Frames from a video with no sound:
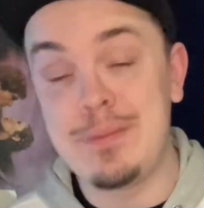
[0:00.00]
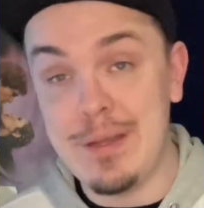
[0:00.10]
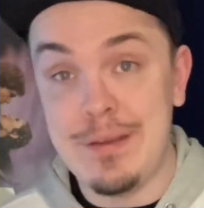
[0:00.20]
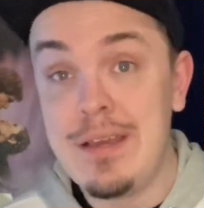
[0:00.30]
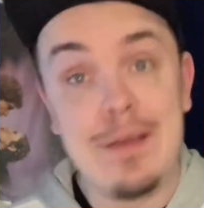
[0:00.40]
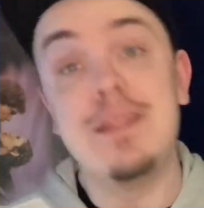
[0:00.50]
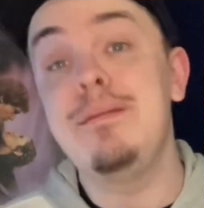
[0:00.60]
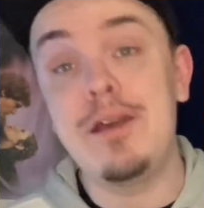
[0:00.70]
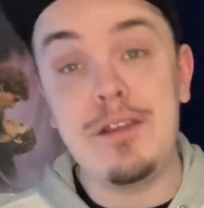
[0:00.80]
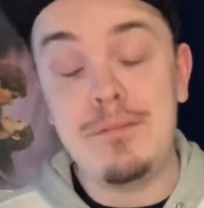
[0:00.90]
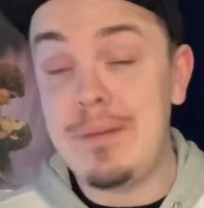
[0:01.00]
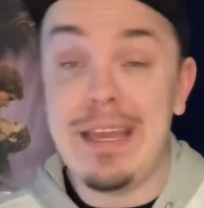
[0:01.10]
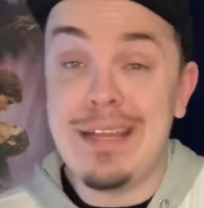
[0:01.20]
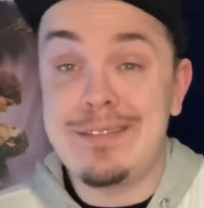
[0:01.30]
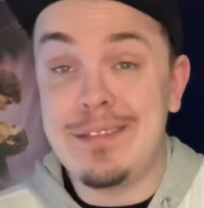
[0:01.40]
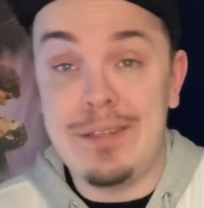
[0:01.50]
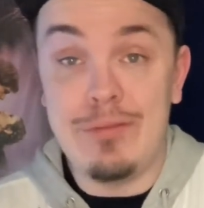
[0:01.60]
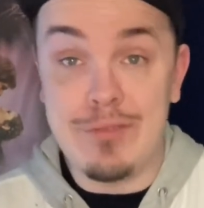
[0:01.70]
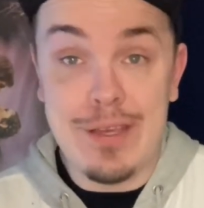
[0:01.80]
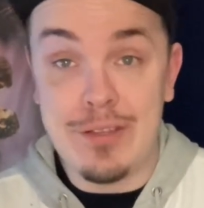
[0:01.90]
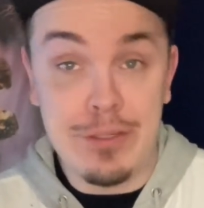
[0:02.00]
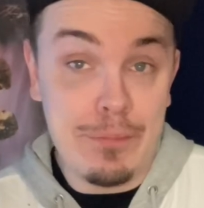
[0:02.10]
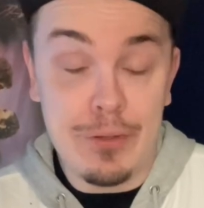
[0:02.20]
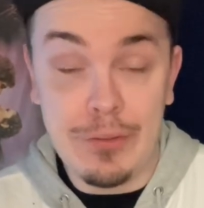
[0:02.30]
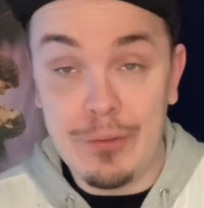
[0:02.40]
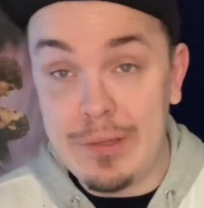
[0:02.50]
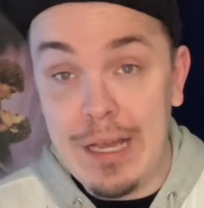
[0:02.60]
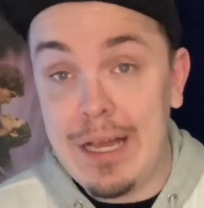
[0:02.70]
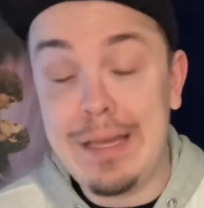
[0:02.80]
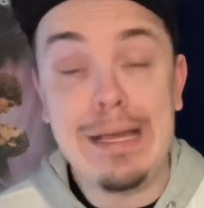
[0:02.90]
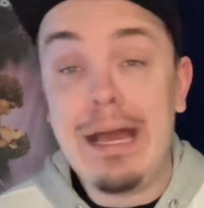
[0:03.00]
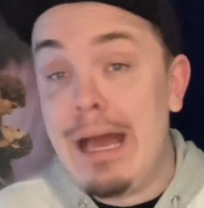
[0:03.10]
And they met him. My aunt said he was actually a pretty cool guy.